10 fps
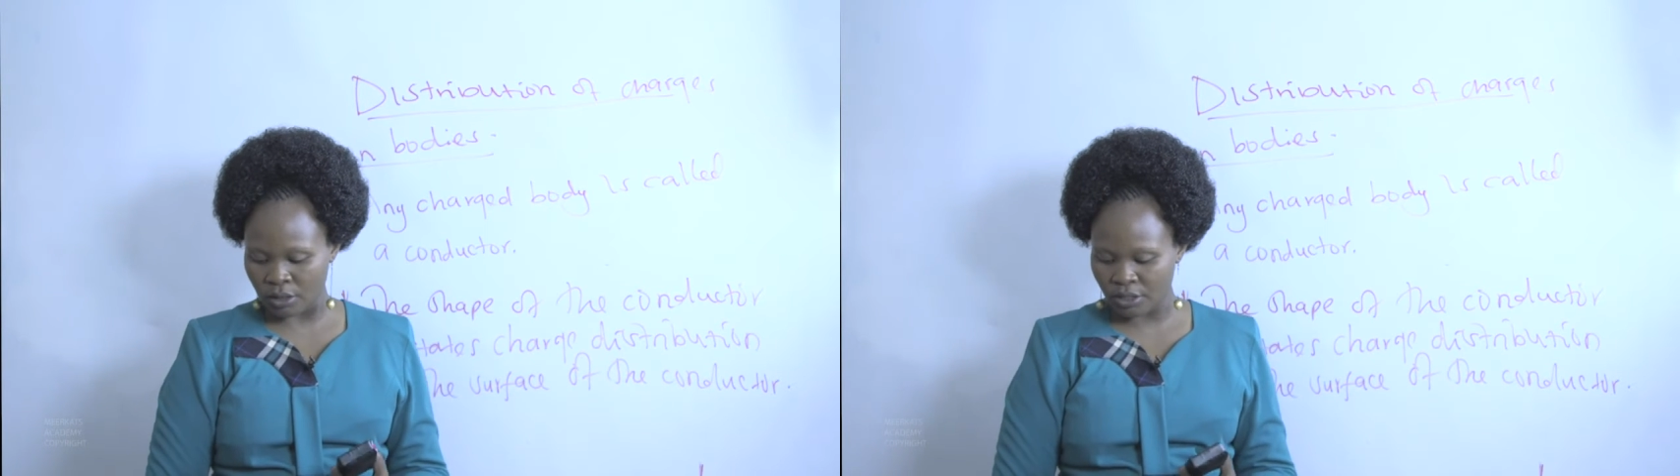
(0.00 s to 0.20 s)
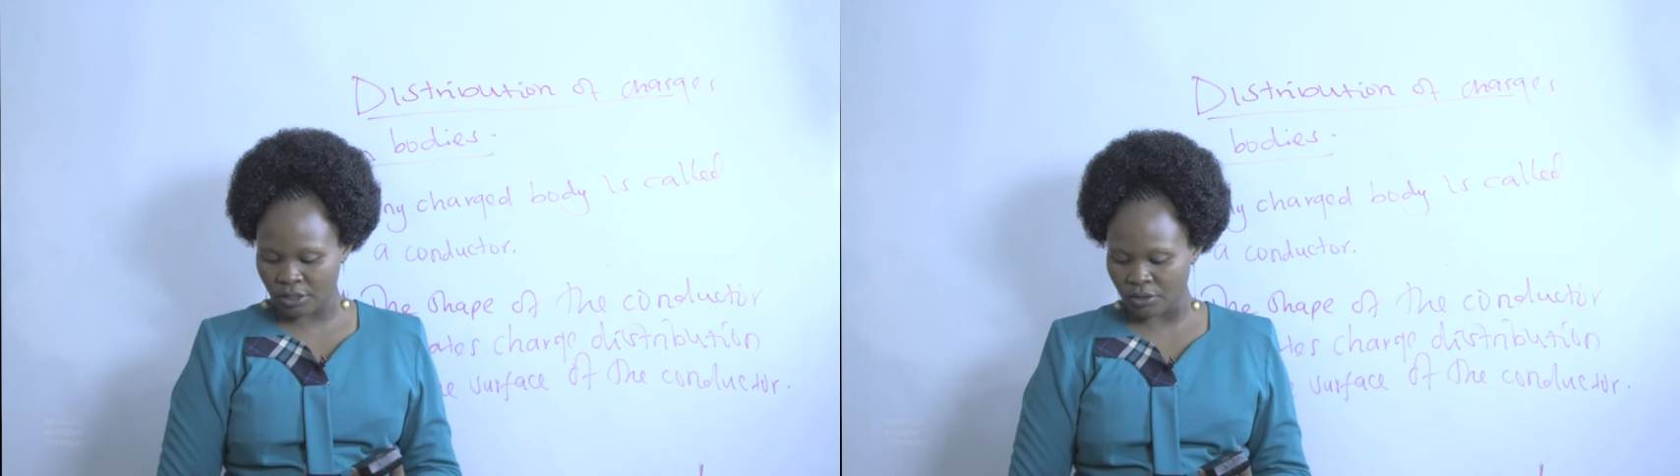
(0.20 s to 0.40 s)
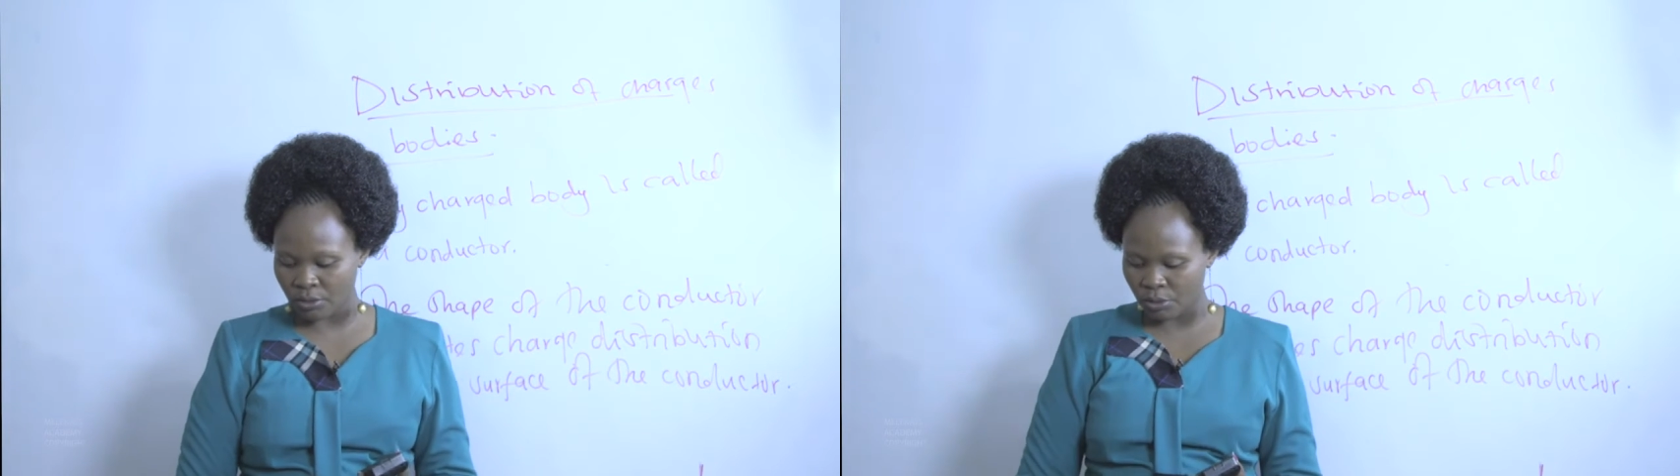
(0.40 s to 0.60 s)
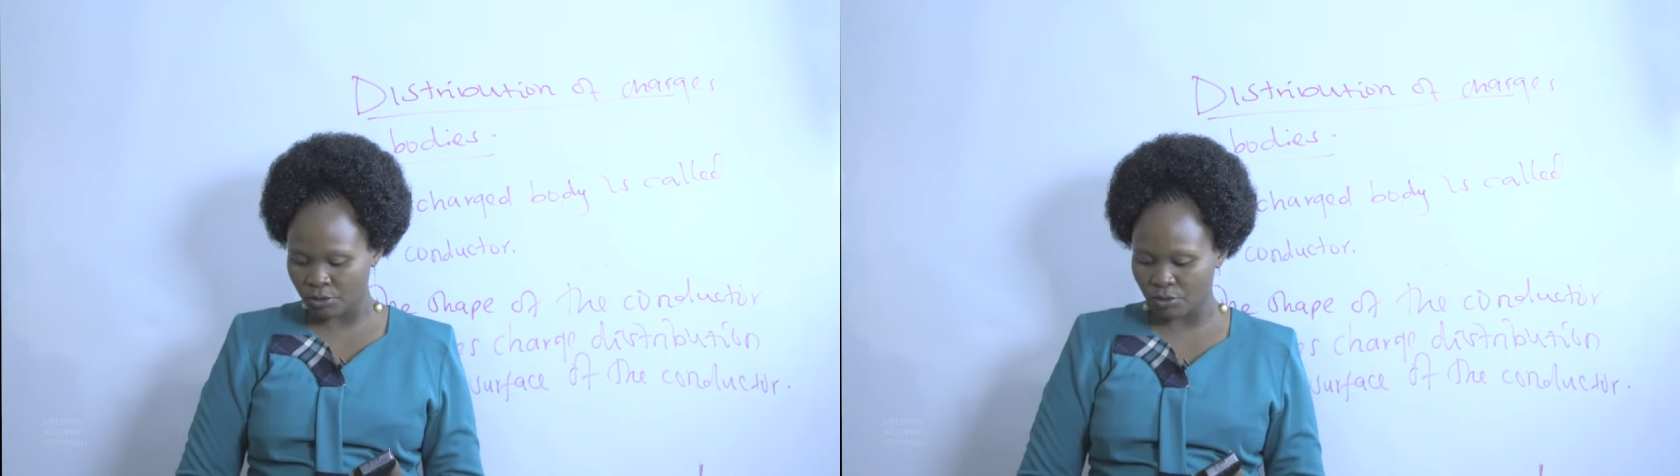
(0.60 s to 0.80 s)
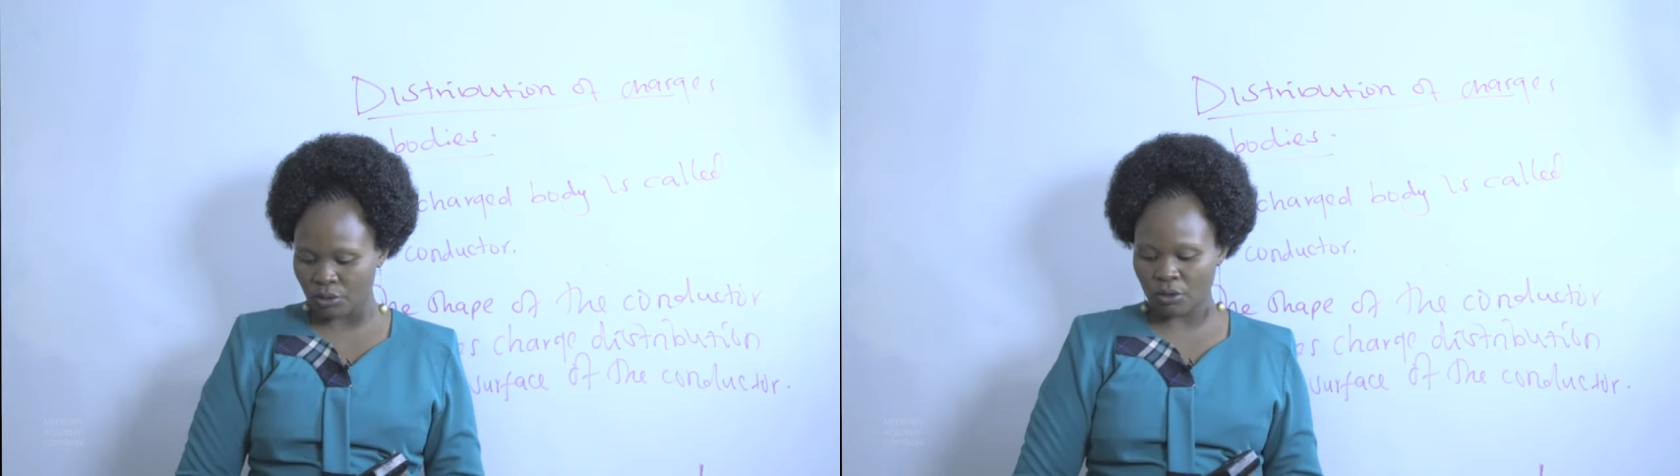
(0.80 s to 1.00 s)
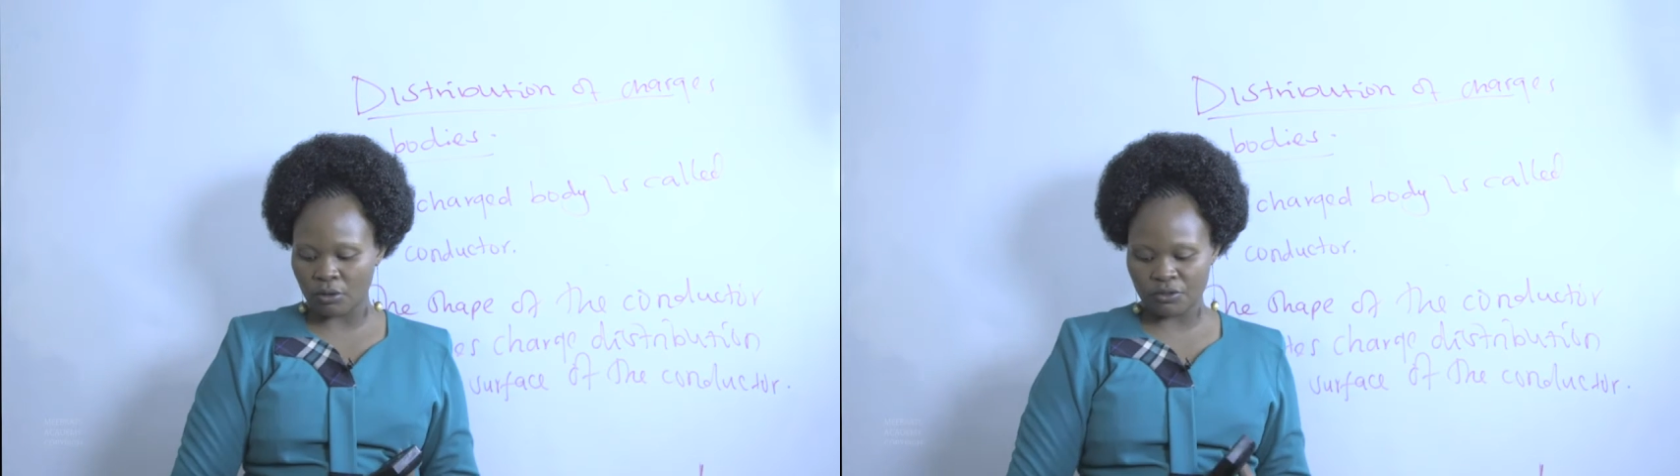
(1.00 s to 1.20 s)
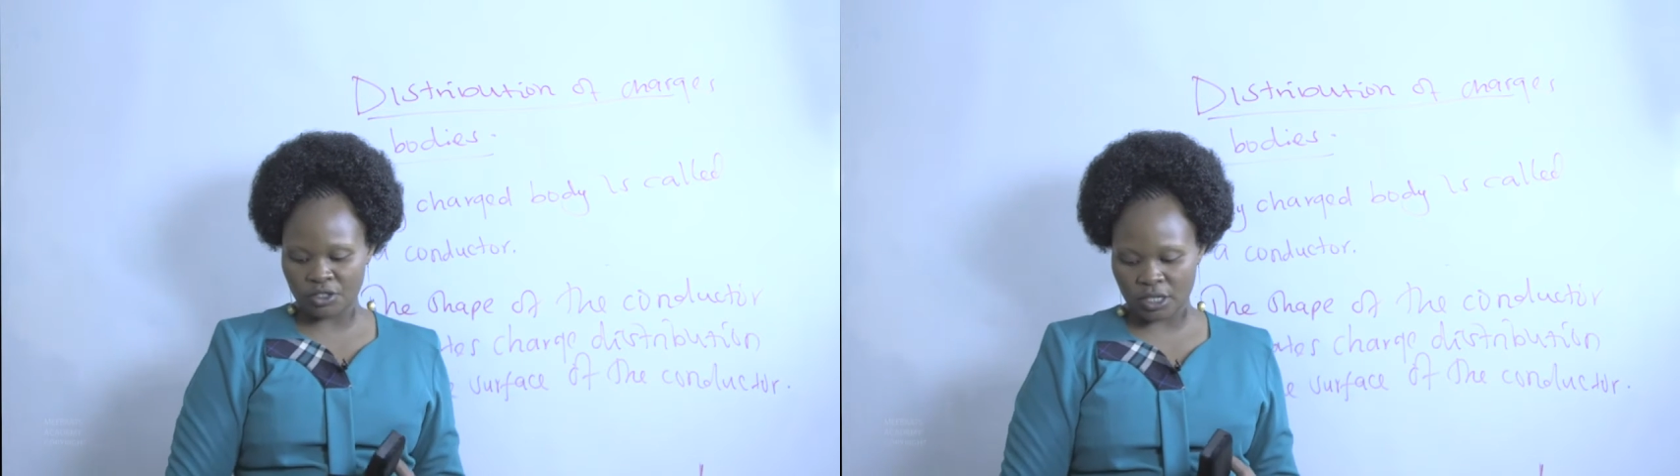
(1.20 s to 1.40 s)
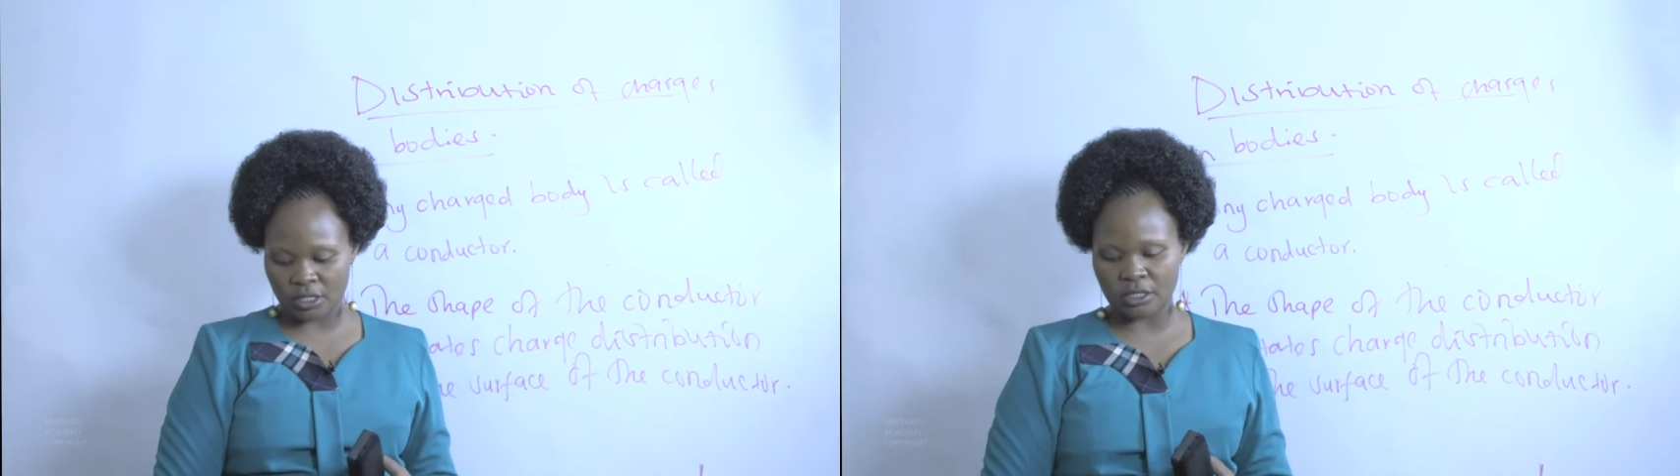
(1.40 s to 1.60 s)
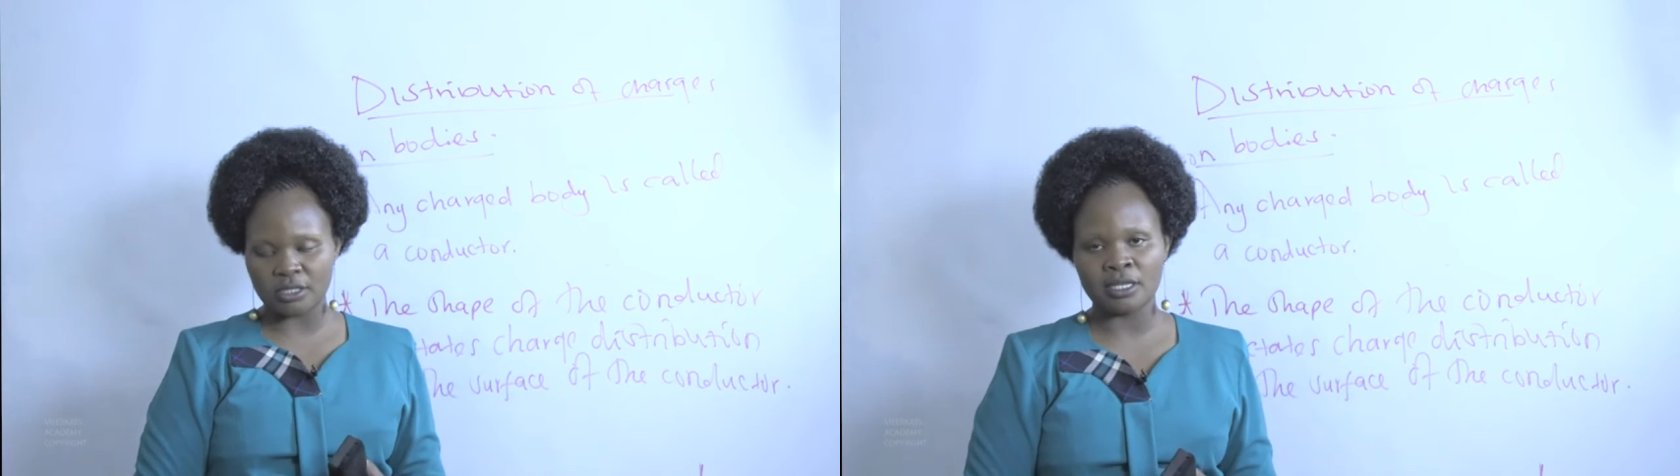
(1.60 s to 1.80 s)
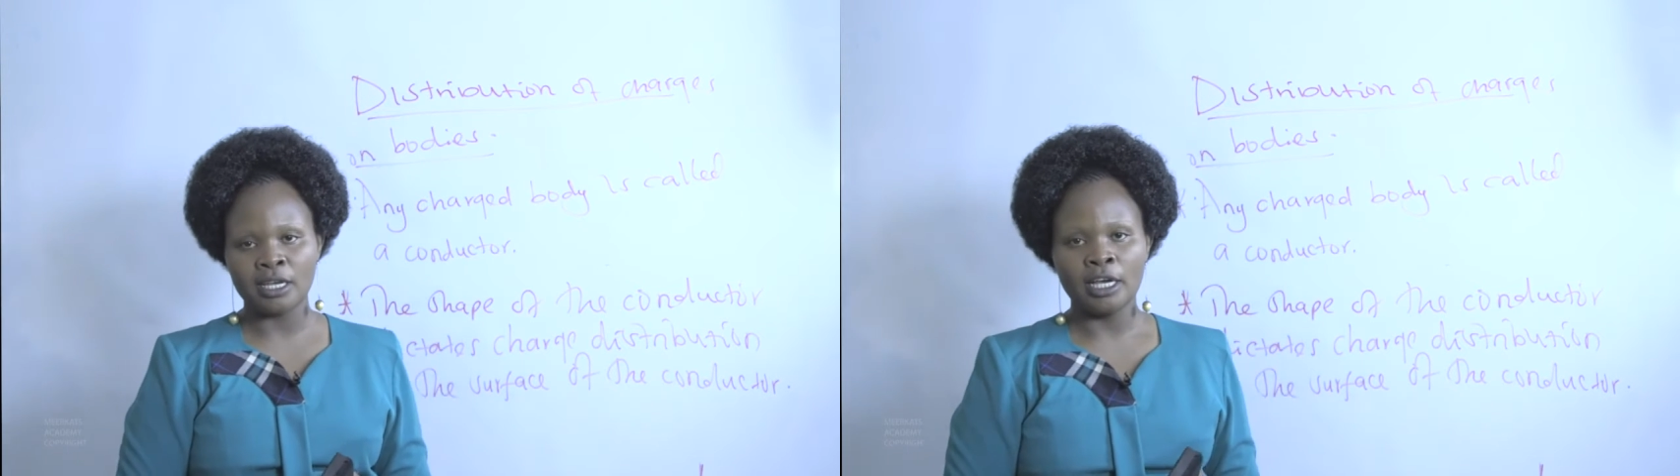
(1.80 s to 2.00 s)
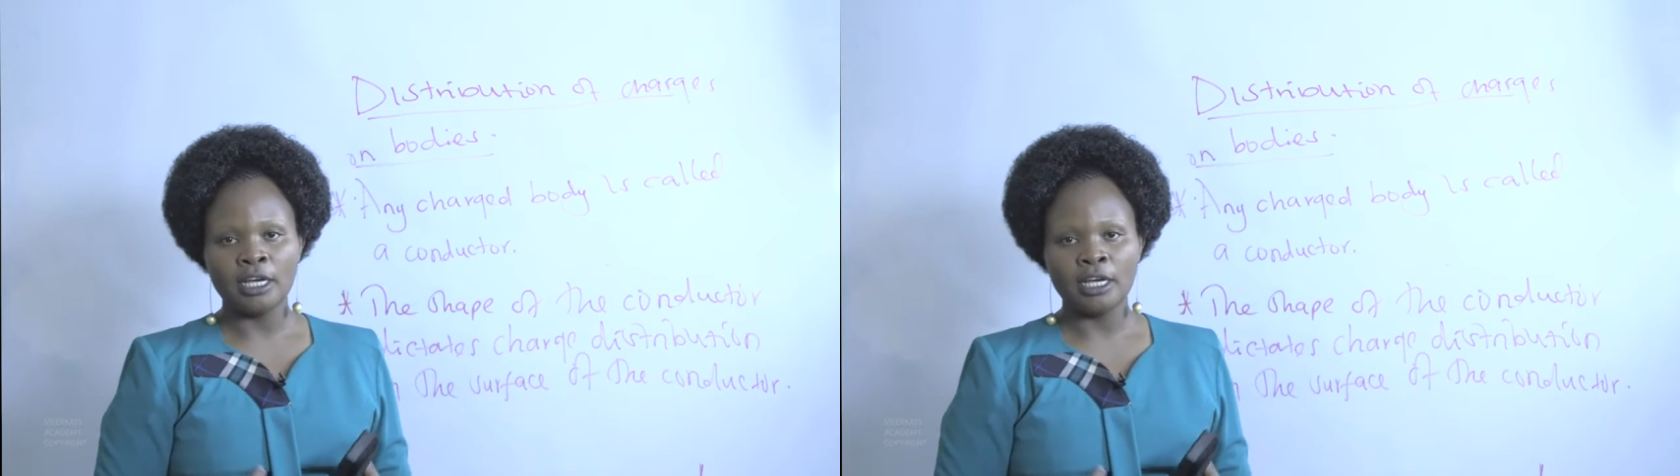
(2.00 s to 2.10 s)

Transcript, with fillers: distribution of charges.